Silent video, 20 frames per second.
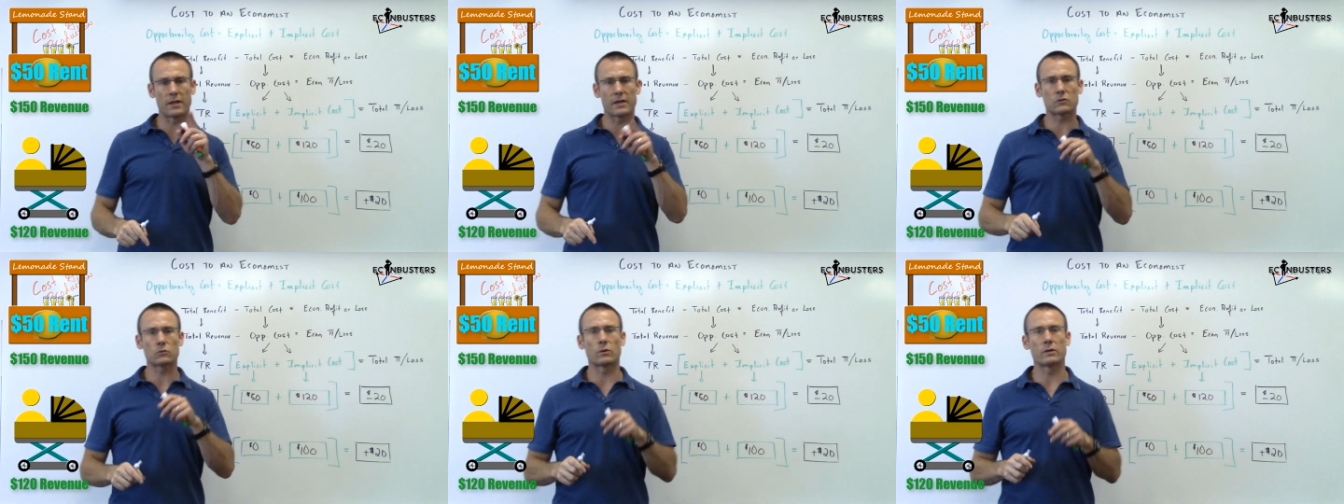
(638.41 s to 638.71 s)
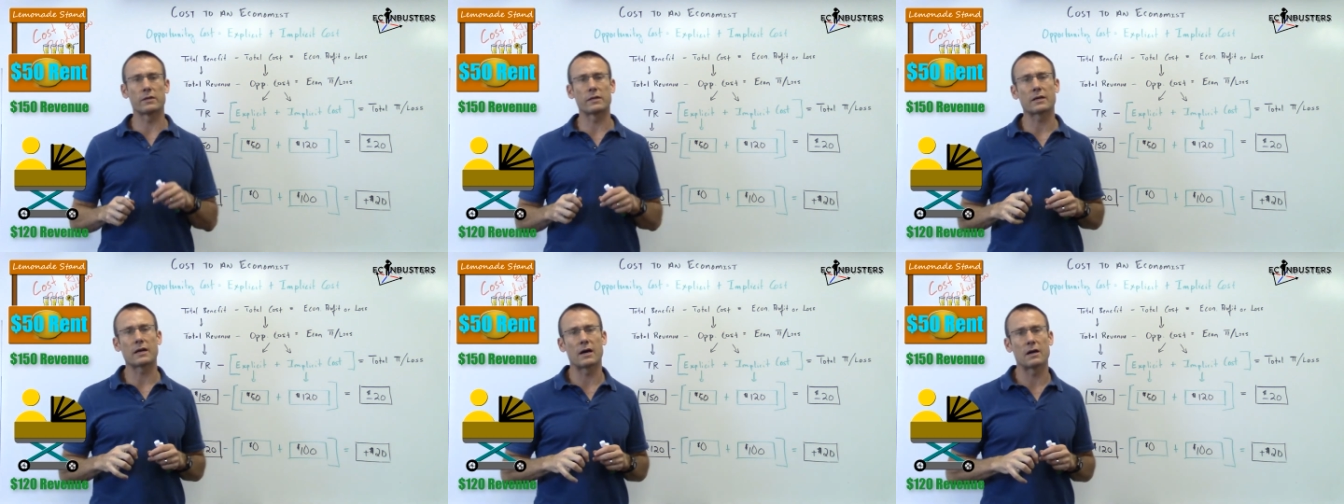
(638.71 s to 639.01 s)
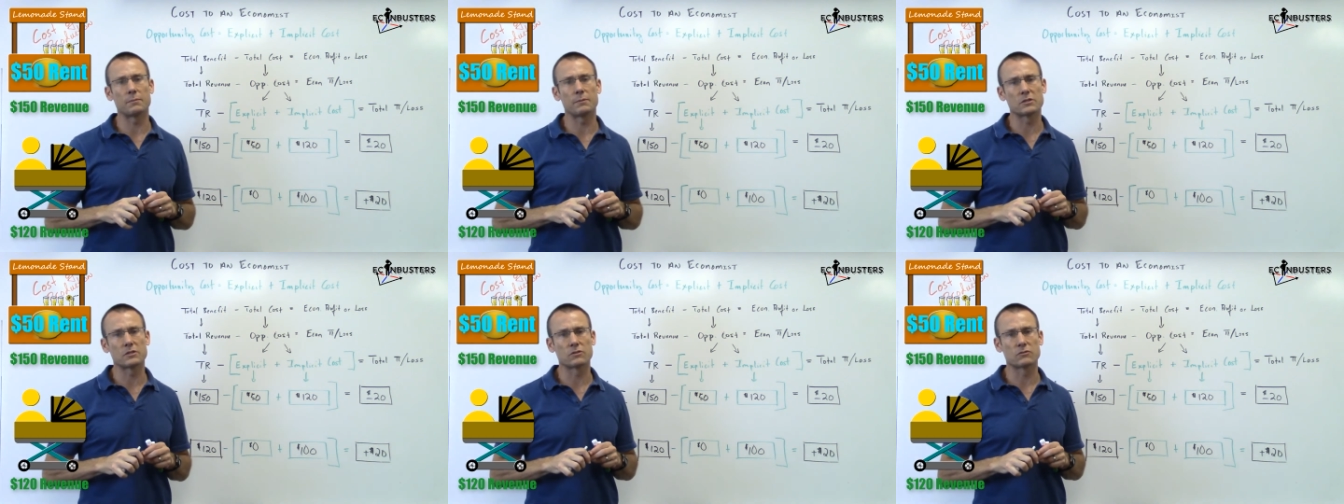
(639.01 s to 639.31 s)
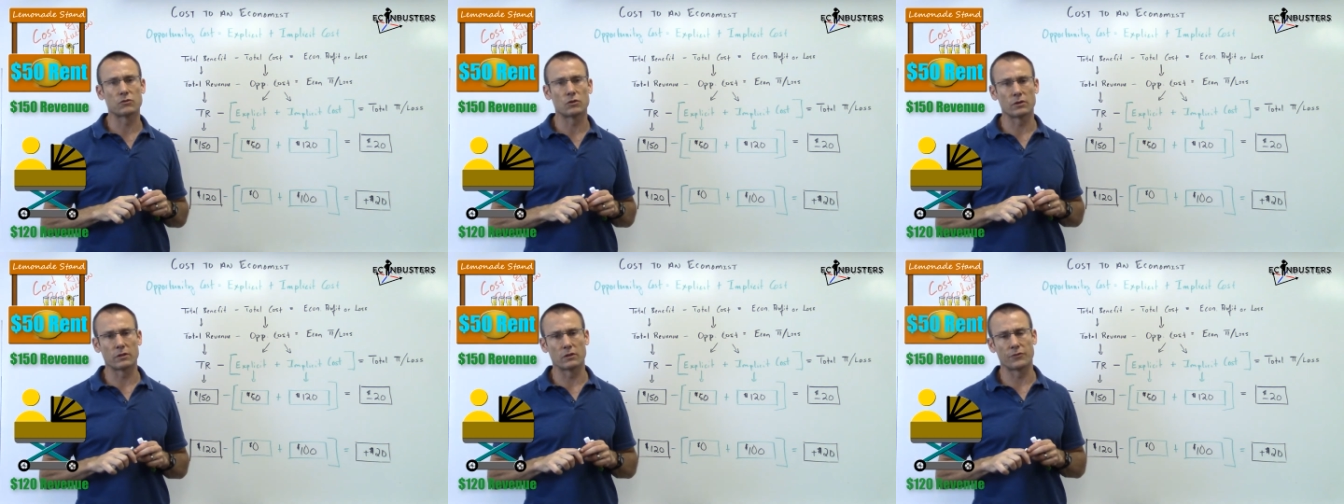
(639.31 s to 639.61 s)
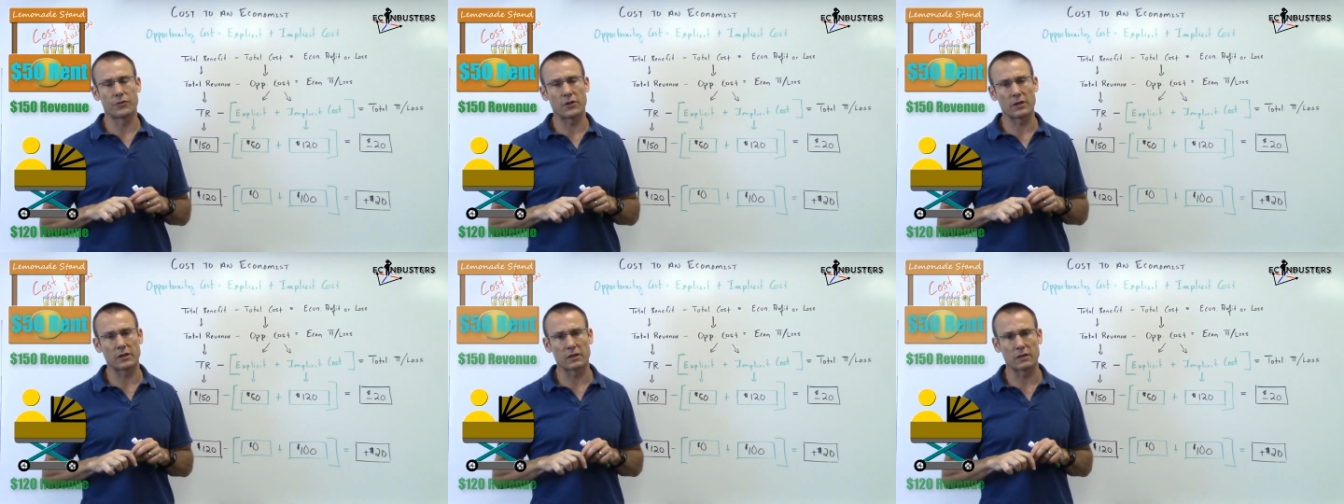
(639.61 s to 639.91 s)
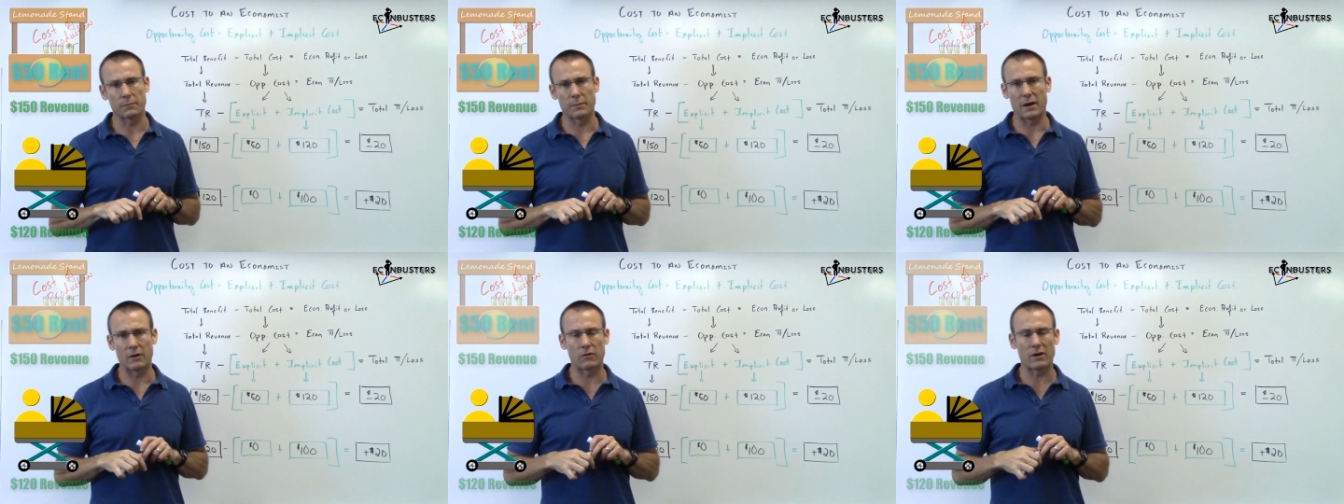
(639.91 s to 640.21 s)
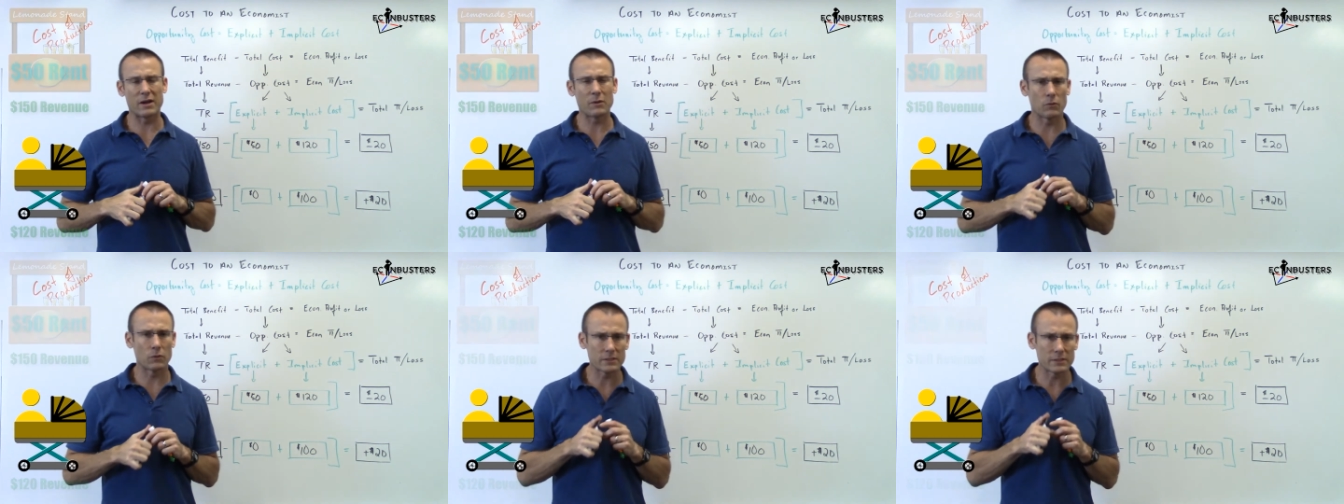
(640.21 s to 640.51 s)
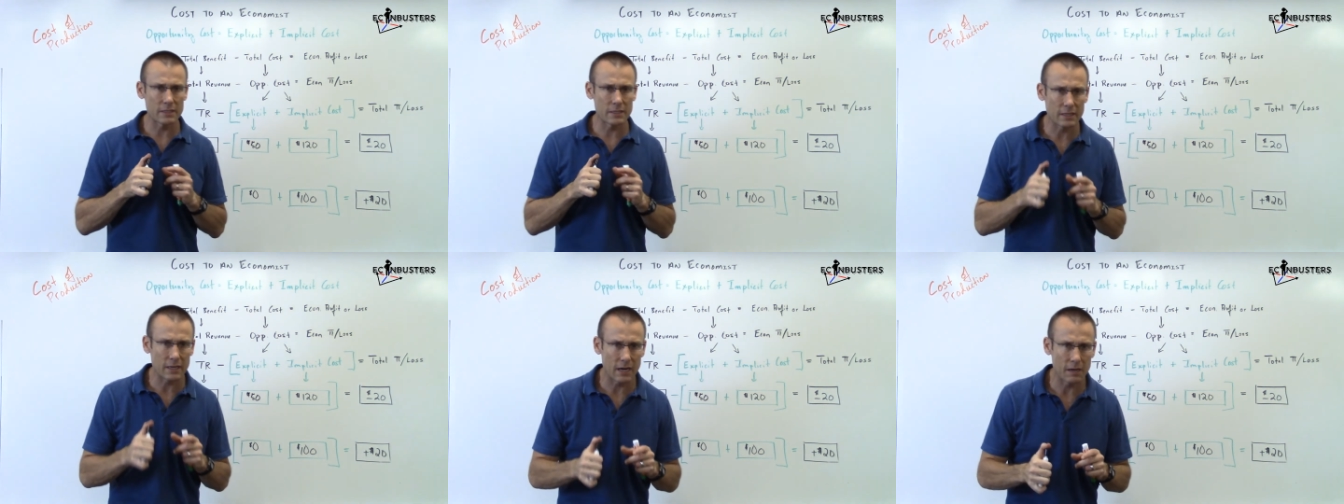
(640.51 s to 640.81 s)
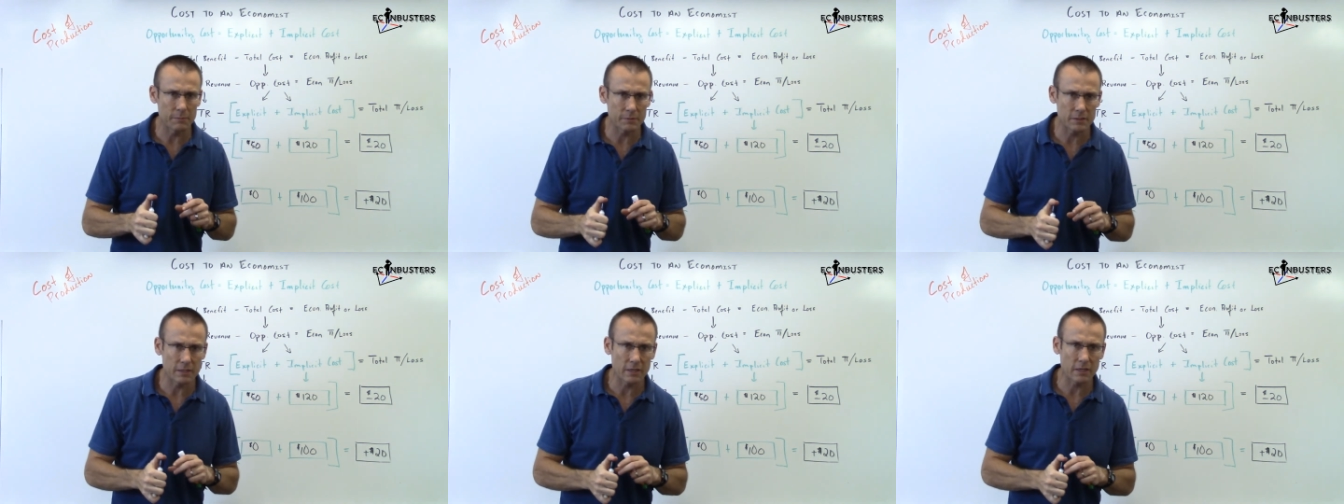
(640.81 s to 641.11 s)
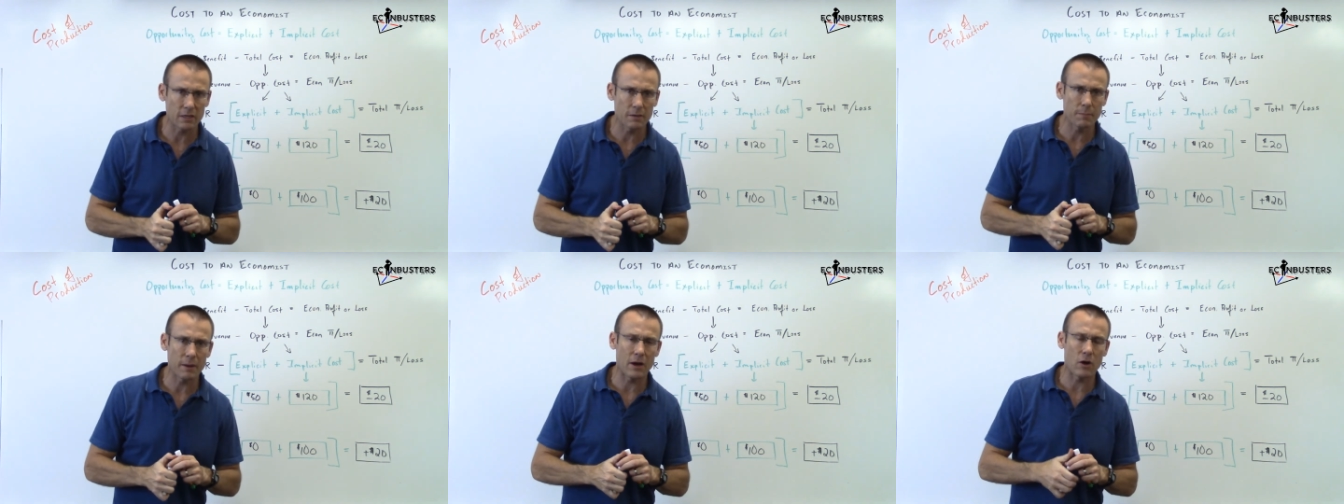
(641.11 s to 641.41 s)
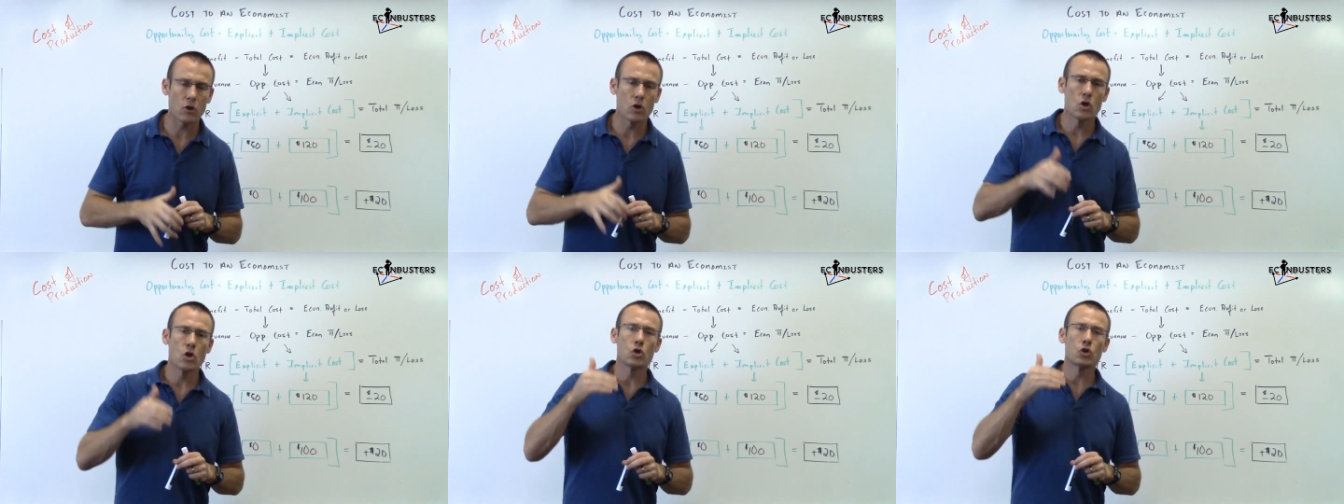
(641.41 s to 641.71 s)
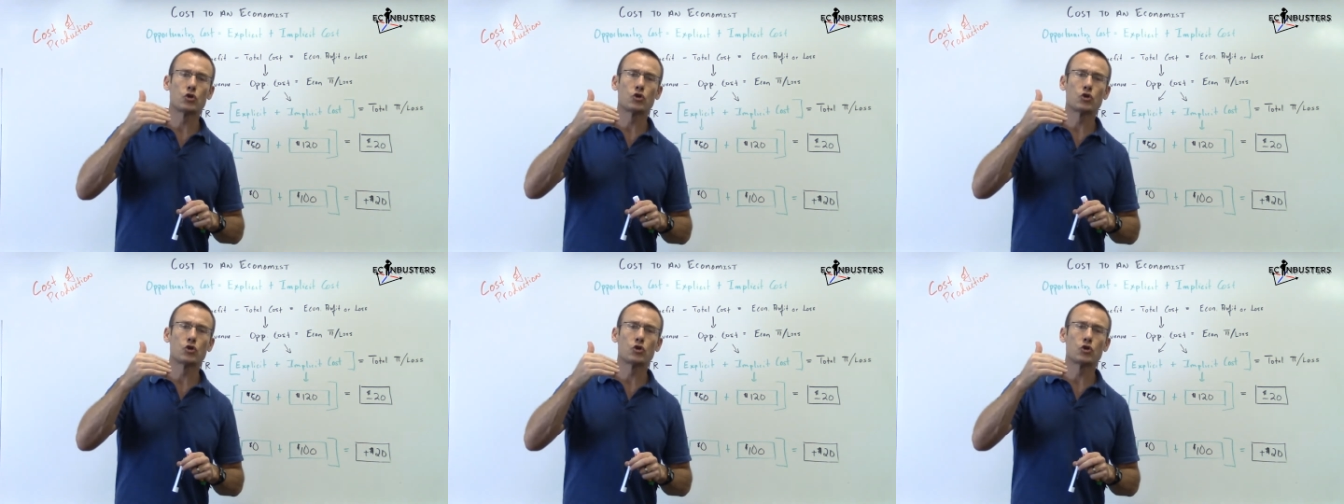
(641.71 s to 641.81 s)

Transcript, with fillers: that's what an economist is really thinking about, right? What's the economist thinking about?